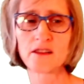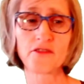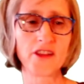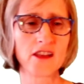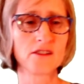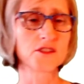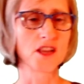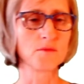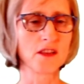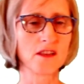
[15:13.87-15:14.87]
fail,
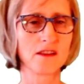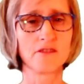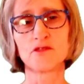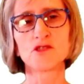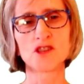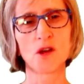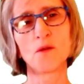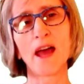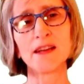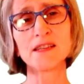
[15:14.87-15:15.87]
Jamie, if you show
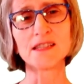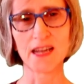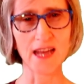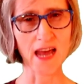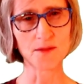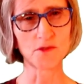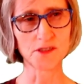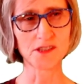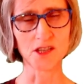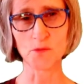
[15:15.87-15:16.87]
any dead
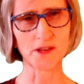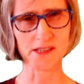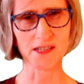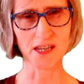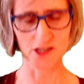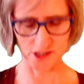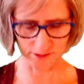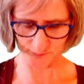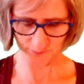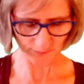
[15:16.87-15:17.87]
animals in your presentation.